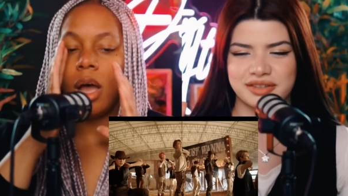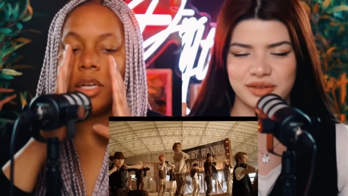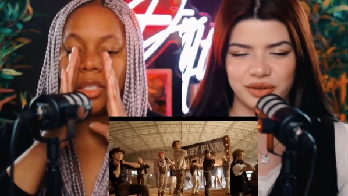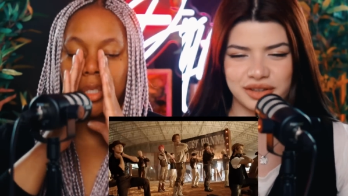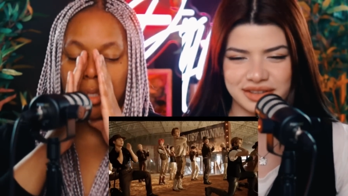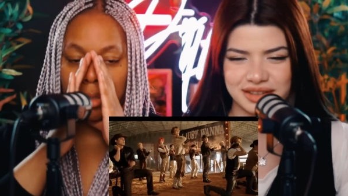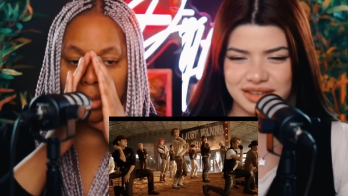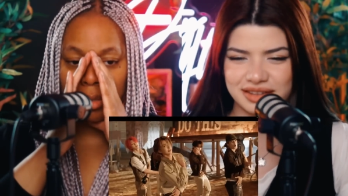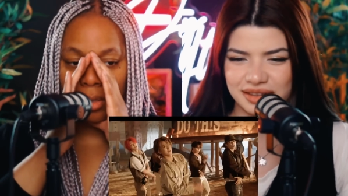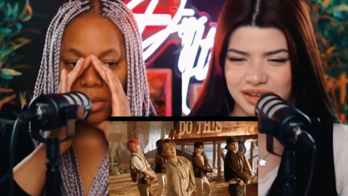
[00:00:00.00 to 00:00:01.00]
Speaker 1: know because
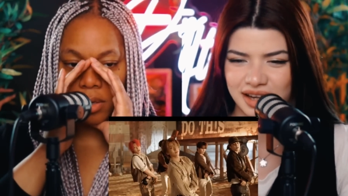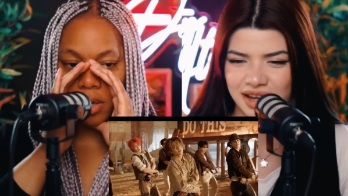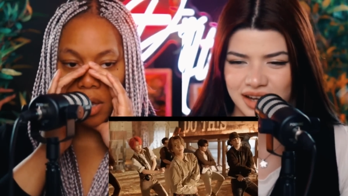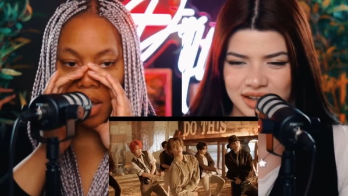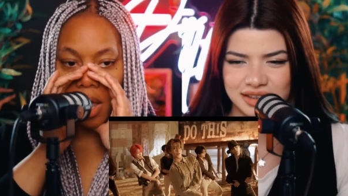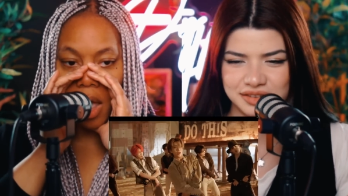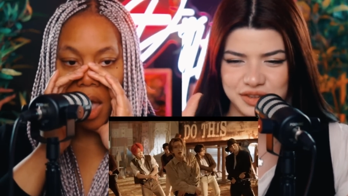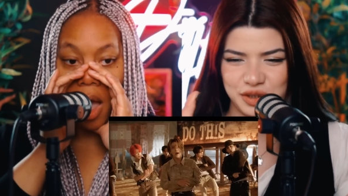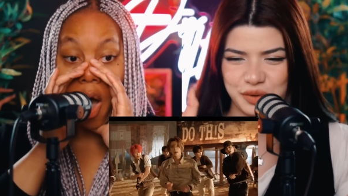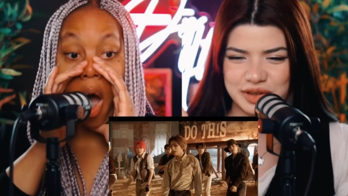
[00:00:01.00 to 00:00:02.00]

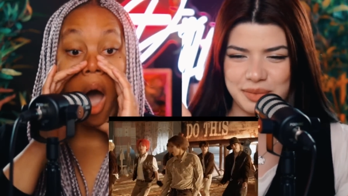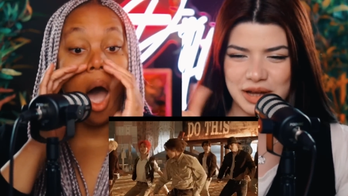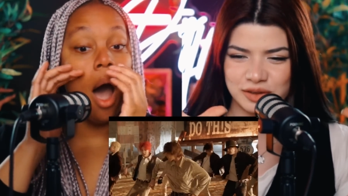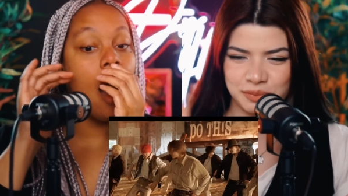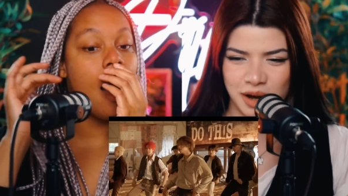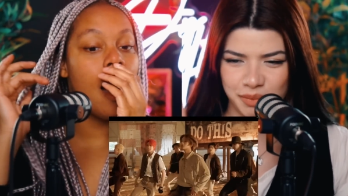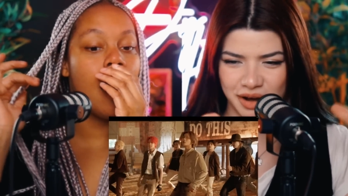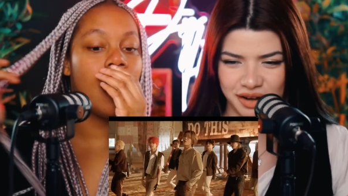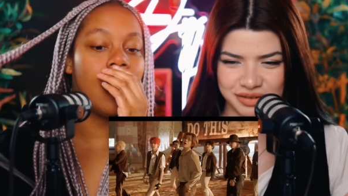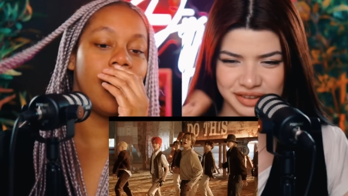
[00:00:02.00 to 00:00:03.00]
know is about to pop
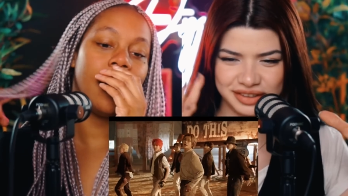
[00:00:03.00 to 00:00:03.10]
off.